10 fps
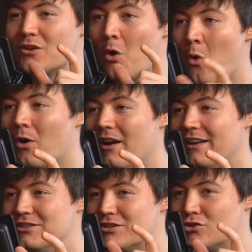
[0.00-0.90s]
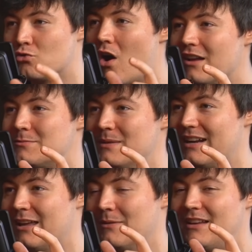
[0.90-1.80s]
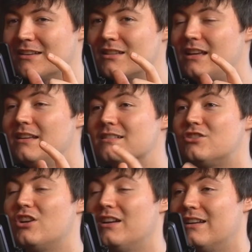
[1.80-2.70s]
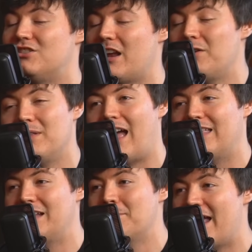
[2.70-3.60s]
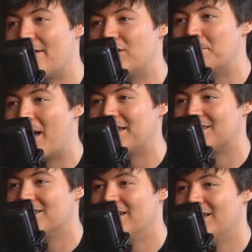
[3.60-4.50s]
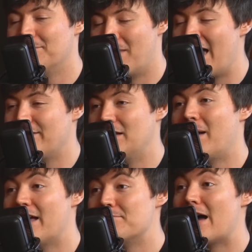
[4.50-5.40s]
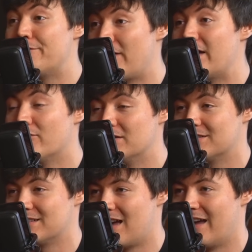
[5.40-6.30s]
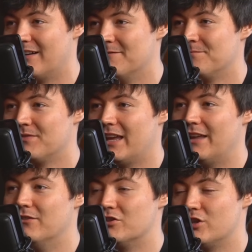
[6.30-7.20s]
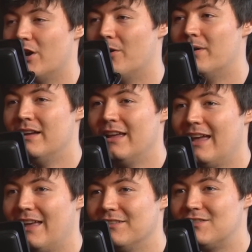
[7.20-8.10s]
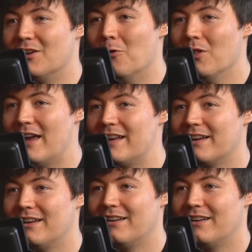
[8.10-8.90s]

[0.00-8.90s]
aura just draws me to him. He's genuinely, he might have my favorite design in the show. So like,